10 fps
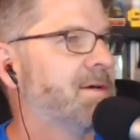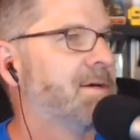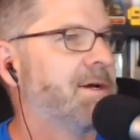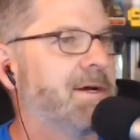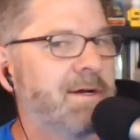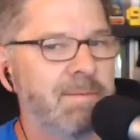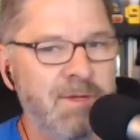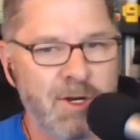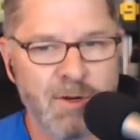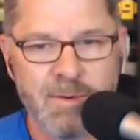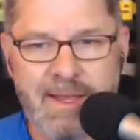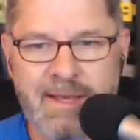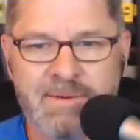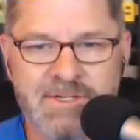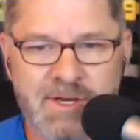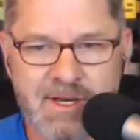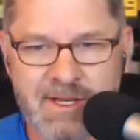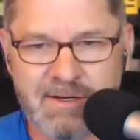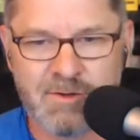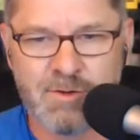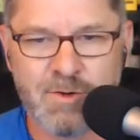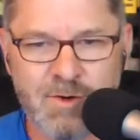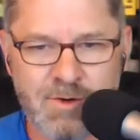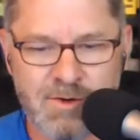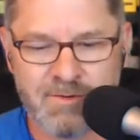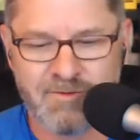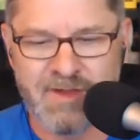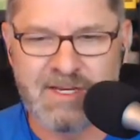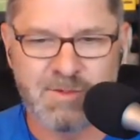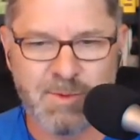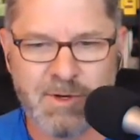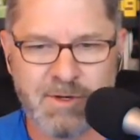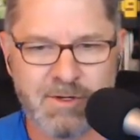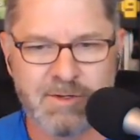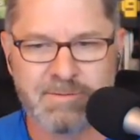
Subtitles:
Amazon, Google, Facebook,